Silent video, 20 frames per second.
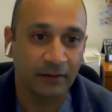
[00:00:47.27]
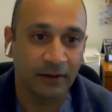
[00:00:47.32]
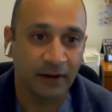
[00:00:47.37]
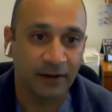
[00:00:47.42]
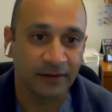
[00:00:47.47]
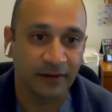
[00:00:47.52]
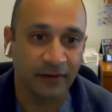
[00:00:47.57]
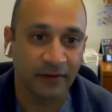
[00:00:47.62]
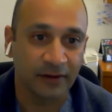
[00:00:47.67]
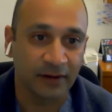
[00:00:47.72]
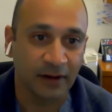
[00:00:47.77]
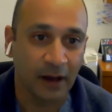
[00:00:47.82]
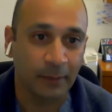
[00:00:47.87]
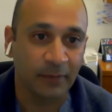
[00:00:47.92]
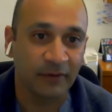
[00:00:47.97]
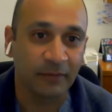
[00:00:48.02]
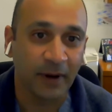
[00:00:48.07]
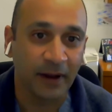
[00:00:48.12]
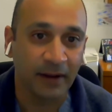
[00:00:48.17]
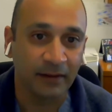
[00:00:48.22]
that's at the
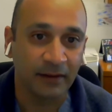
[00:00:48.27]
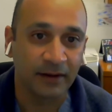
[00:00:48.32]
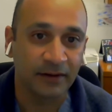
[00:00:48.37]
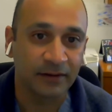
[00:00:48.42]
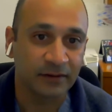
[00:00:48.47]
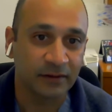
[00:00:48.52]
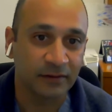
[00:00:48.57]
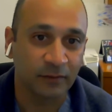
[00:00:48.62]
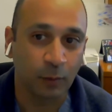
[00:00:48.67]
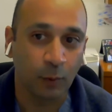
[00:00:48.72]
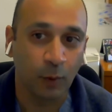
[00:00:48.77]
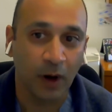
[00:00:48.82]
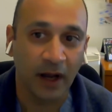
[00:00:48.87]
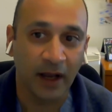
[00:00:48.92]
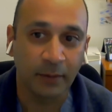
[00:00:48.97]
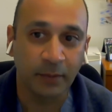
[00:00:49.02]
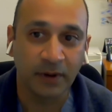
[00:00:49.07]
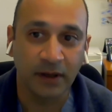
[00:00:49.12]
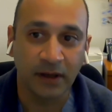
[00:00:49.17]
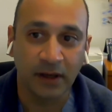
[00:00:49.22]
top of my list of
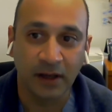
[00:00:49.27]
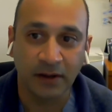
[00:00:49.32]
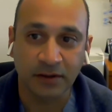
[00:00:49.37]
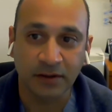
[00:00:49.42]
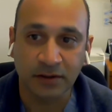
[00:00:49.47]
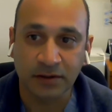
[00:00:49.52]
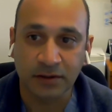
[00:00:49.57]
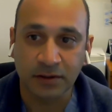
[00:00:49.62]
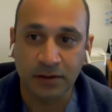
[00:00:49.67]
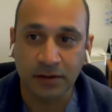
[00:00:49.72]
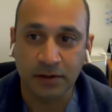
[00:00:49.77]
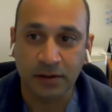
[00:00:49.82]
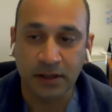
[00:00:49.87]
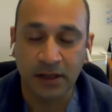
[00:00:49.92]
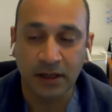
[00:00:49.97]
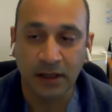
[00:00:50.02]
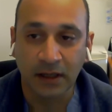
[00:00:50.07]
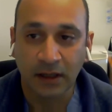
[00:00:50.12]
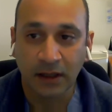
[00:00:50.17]
why pediatric surgery,